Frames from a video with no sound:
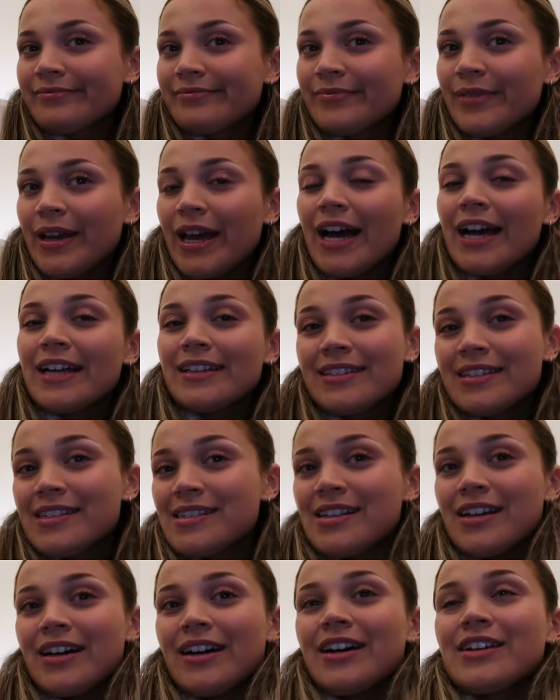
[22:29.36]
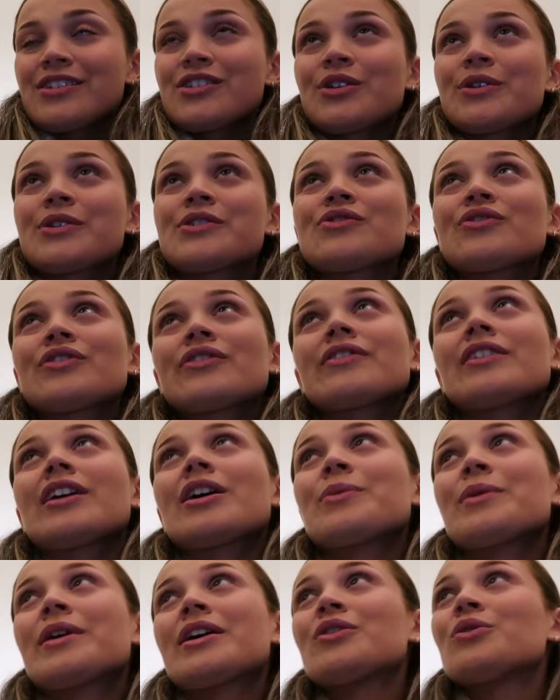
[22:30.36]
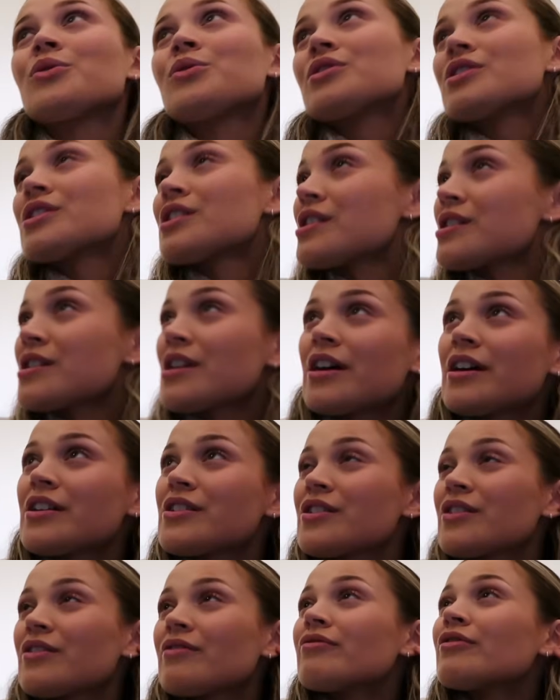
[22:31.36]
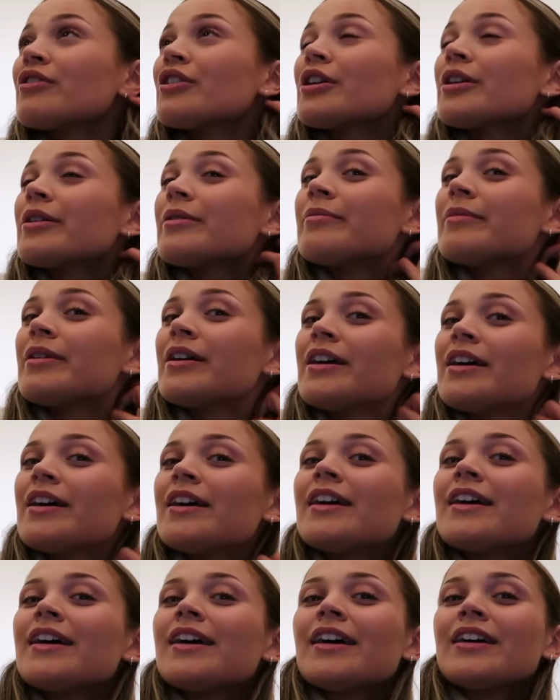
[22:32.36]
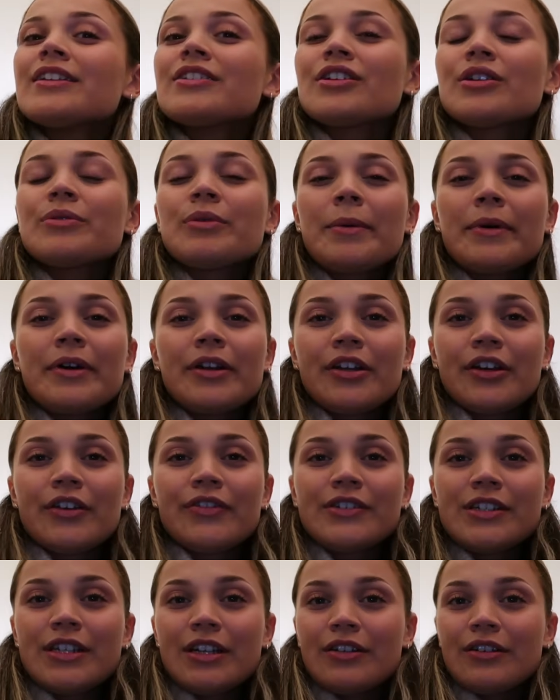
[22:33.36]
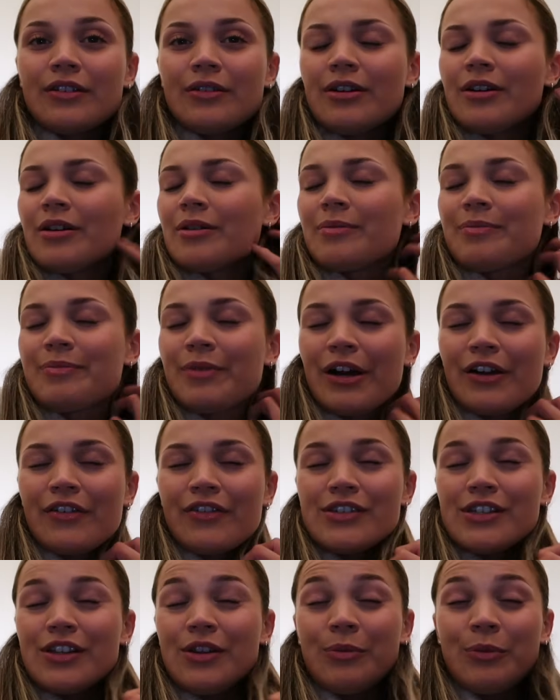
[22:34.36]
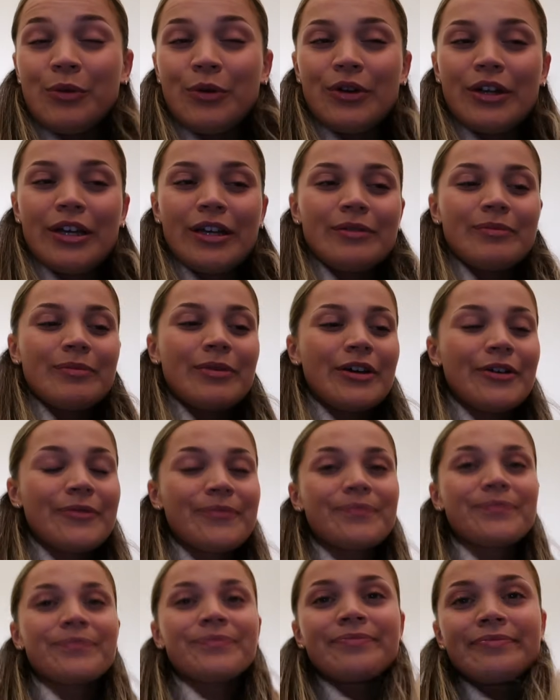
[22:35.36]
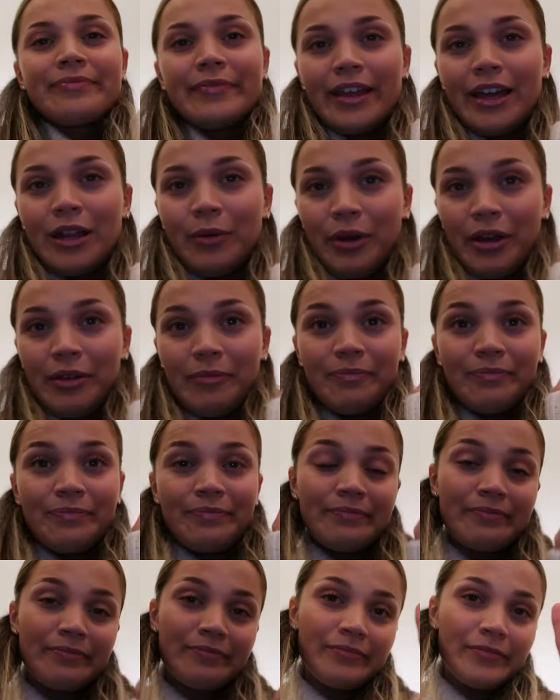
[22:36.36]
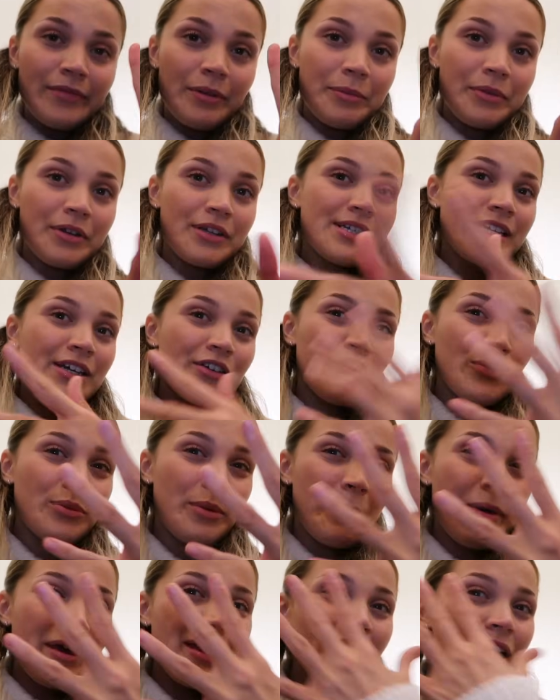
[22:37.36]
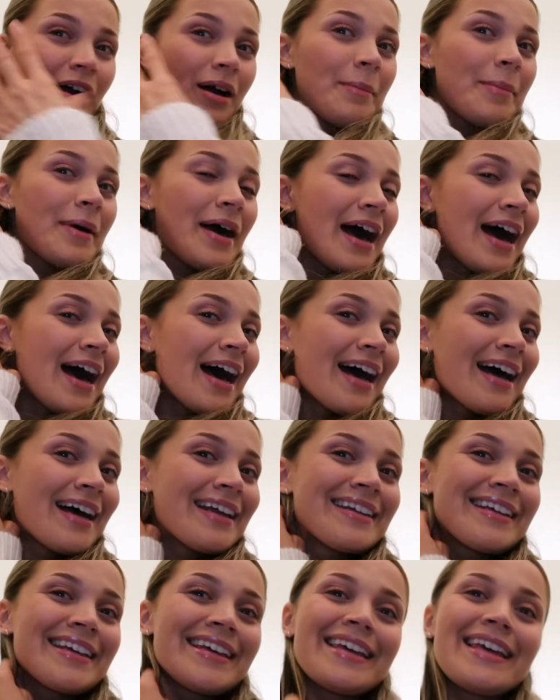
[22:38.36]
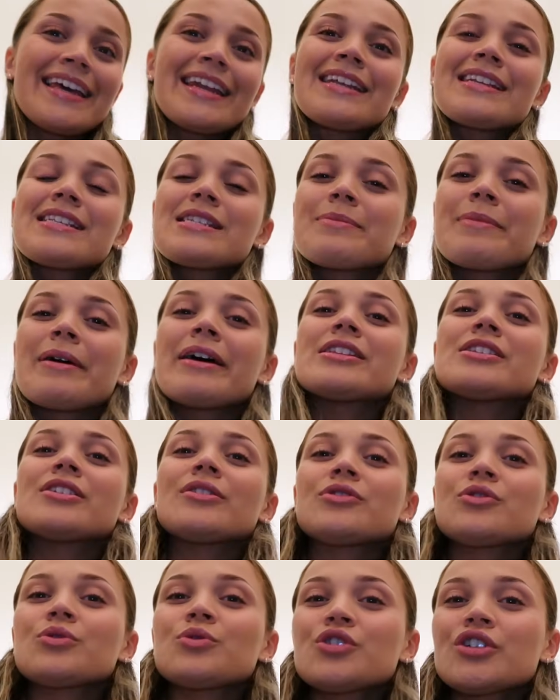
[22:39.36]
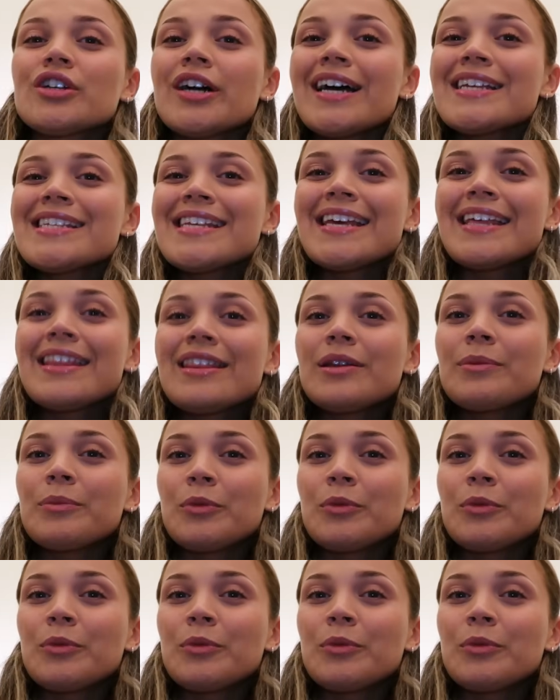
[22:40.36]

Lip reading: We had dessert, so it's not even like we can order dessert to the room. Don't know where we're gonna go for dinner, breakfast in the morning, but anyway. I'm going to take off all my makeup and get into bed. So talk to you guys in the